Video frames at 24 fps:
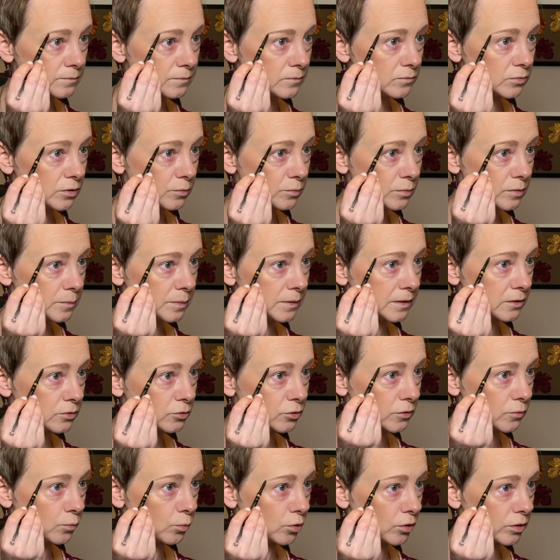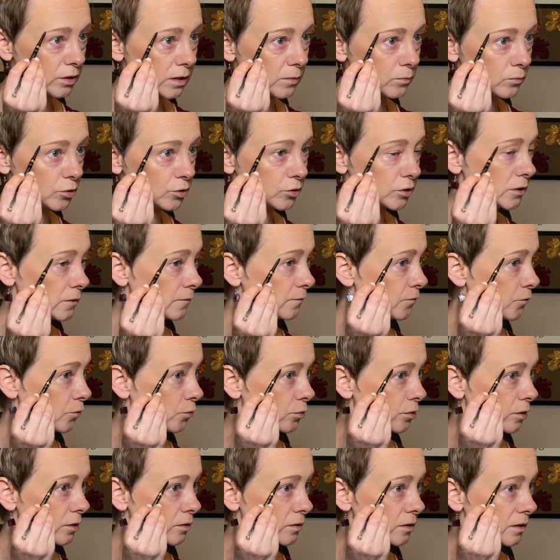what would be a good word I'm looking
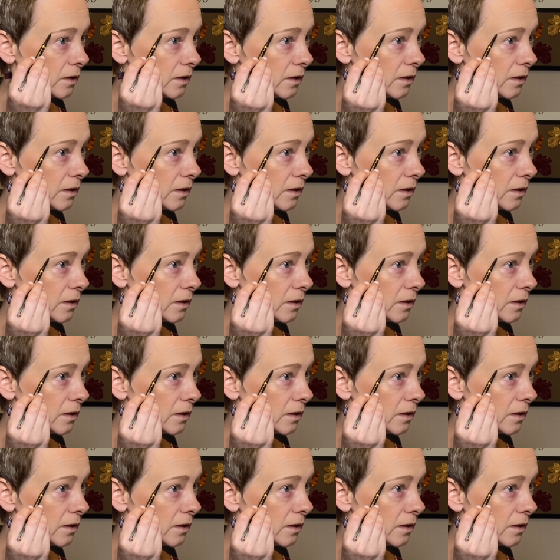for,